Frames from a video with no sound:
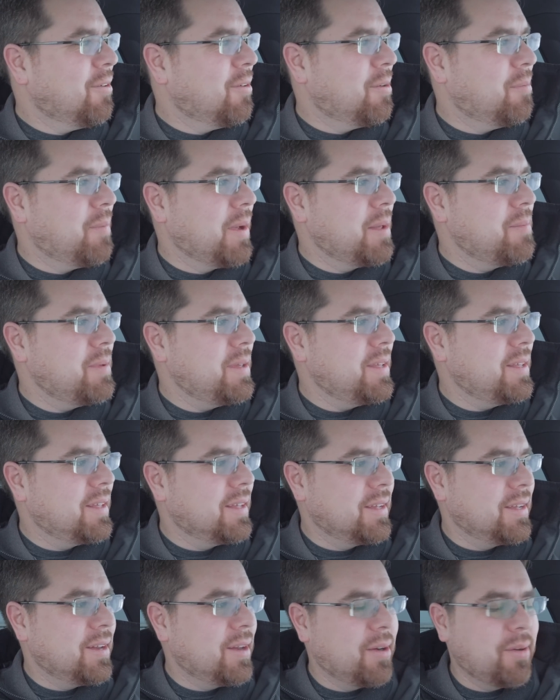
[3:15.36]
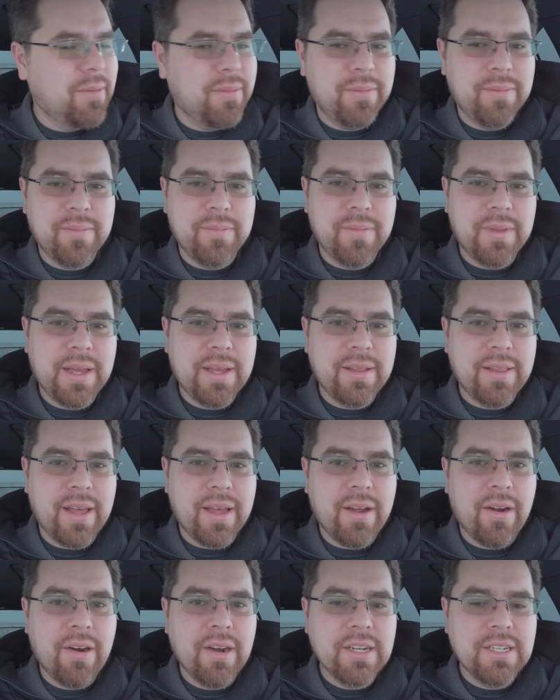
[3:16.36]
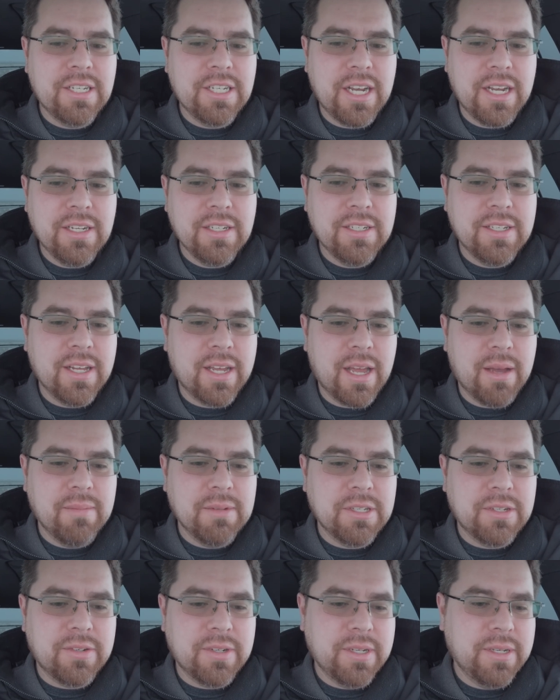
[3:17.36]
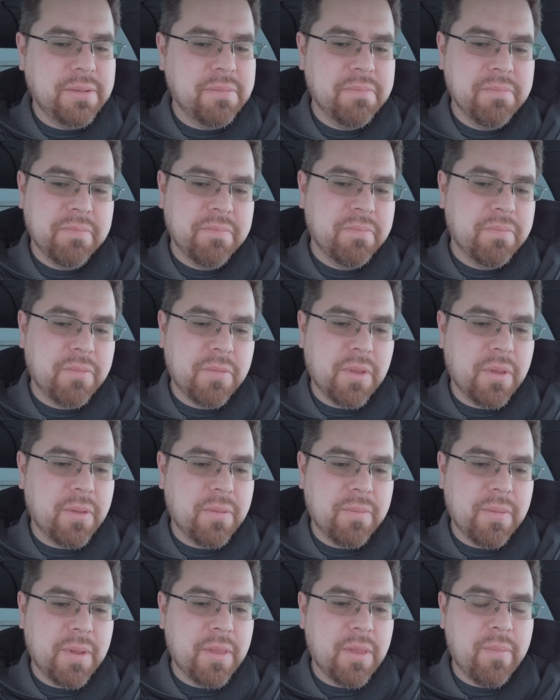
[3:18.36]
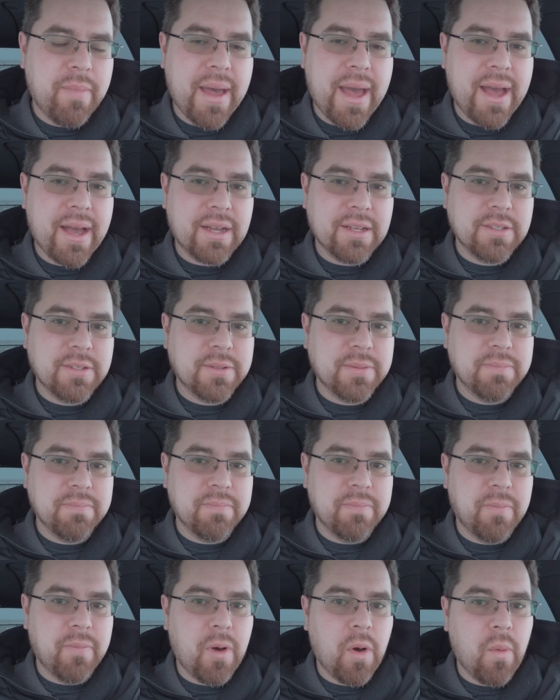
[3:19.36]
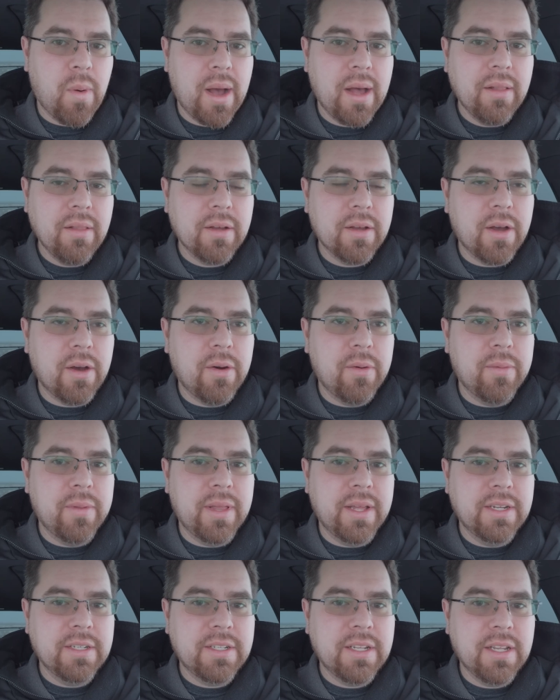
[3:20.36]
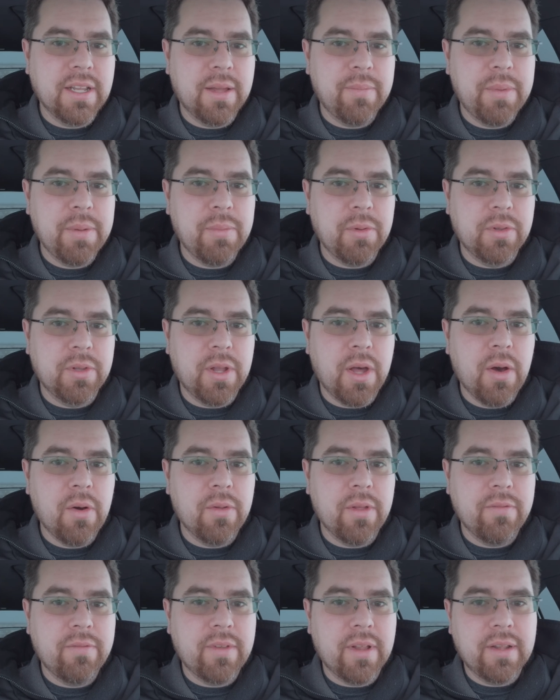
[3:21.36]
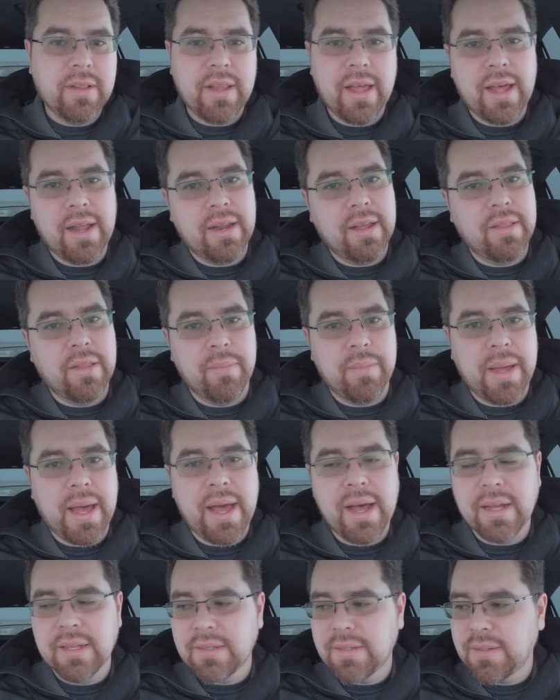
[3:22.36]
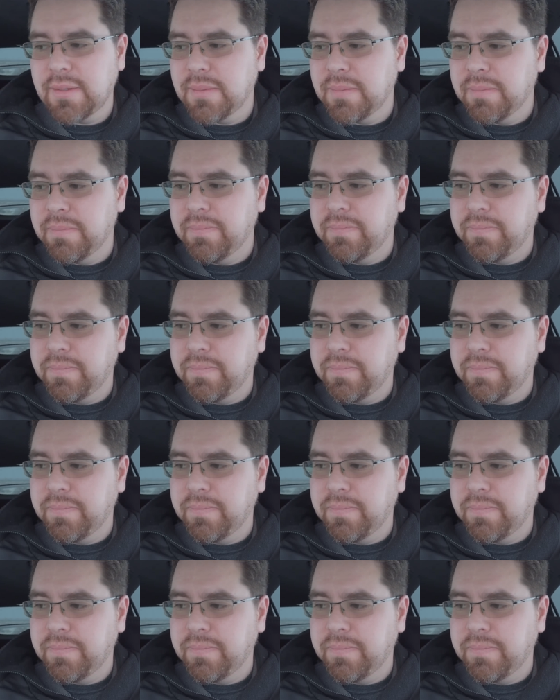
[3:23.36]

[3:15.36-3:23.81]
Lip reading: or maybe, they already changed the chemistry in the packs a while ago, and they just didn't let people know they've done that in the past.